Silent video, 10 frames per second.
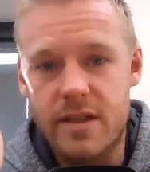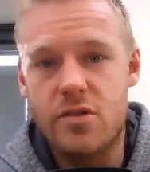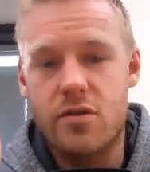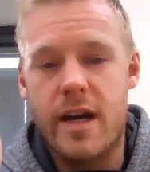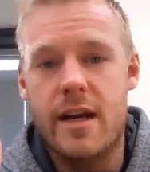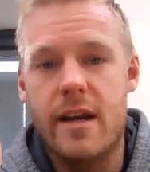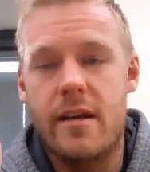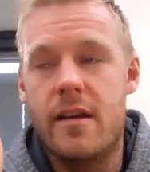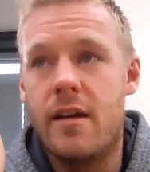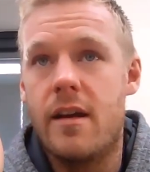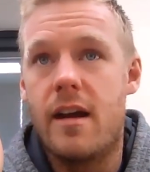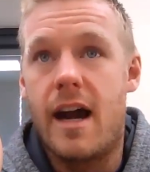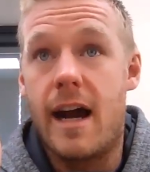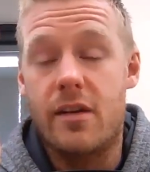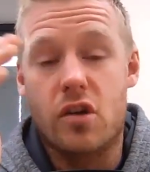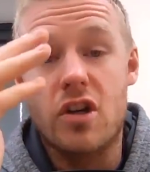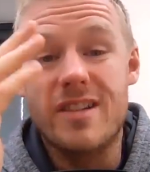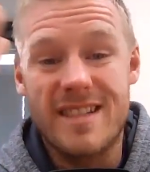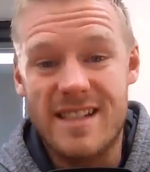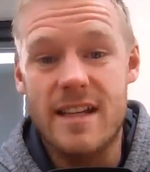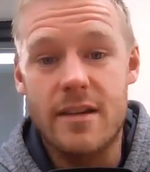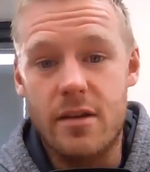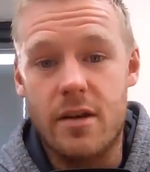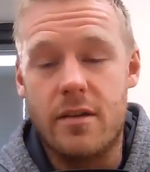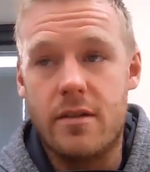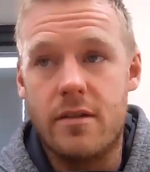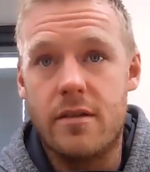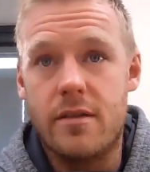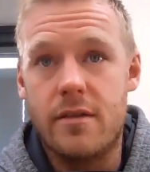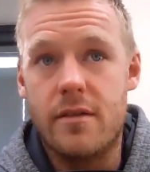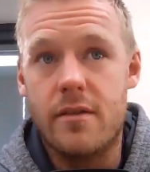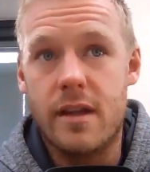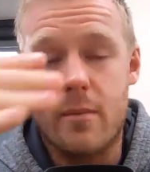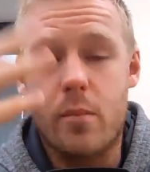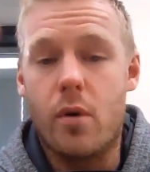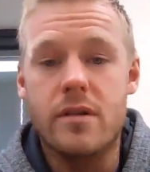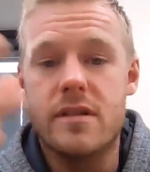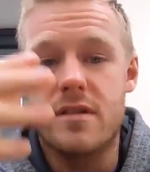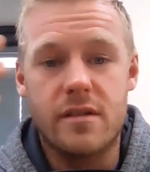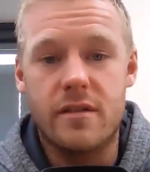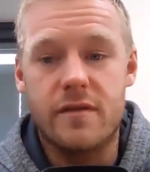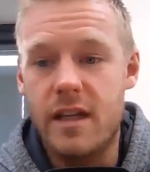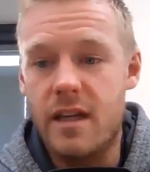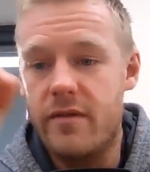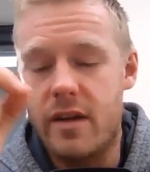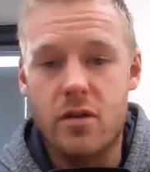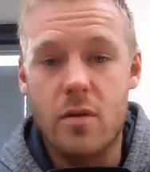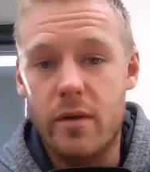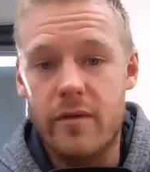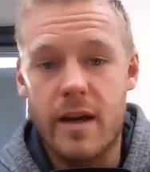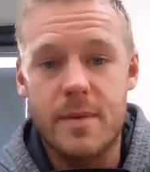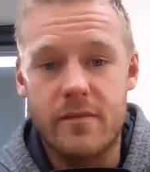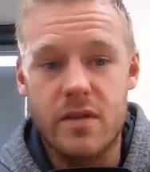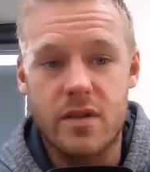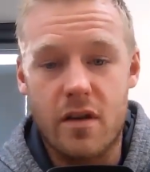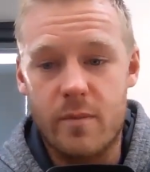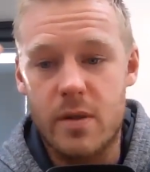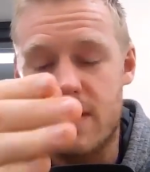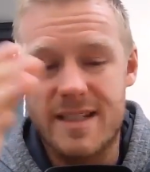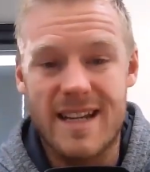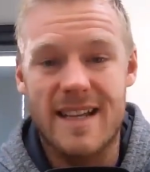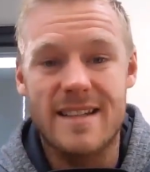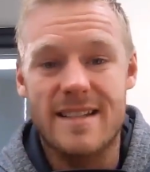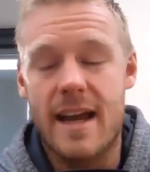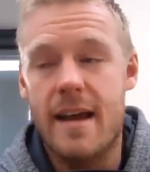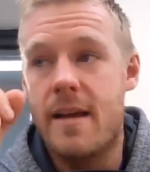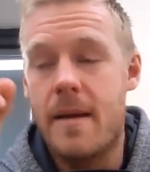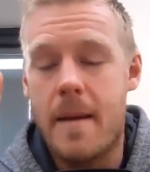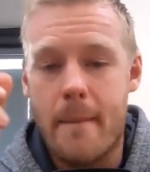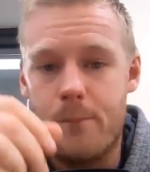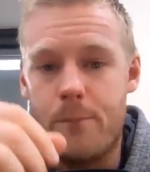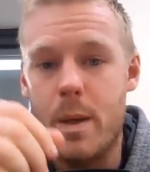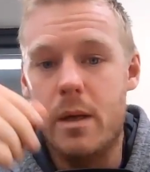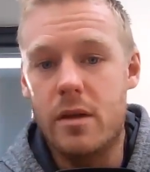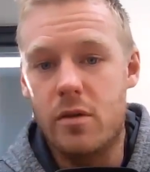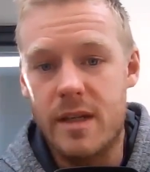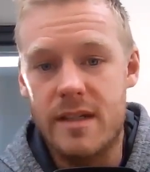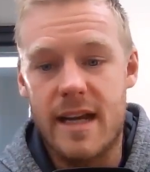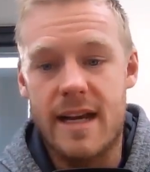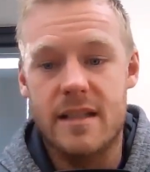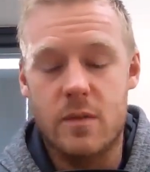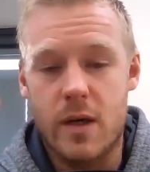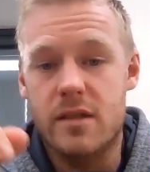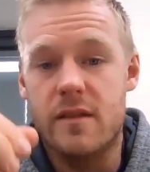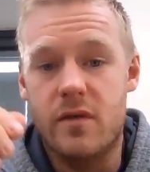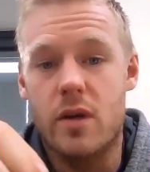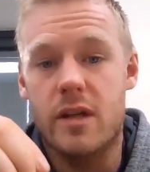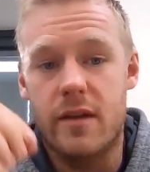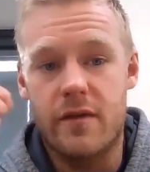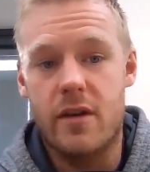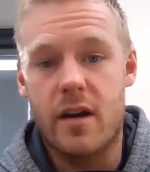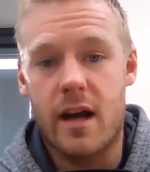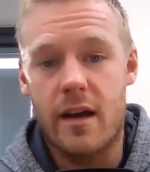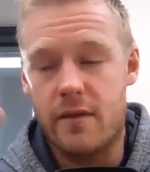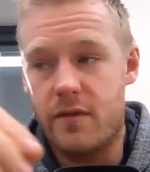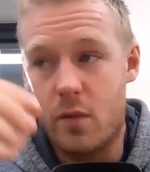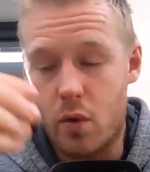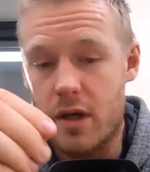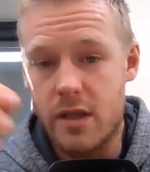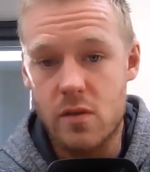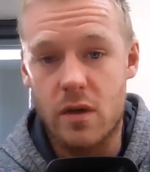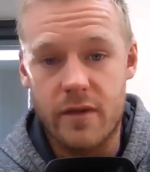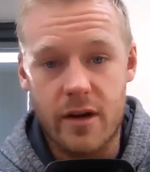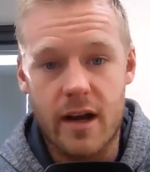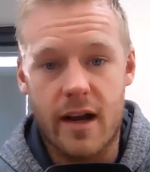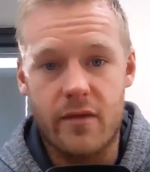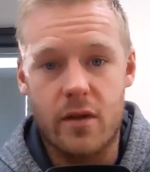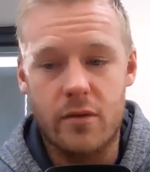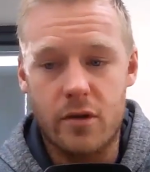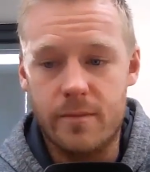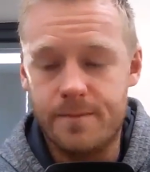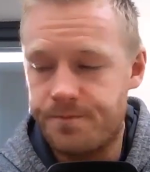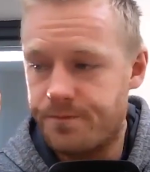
in your training and consider the importance of leaving a couple of reps in reserve between set to set and building up your sets, especially if you're working towards very high volume.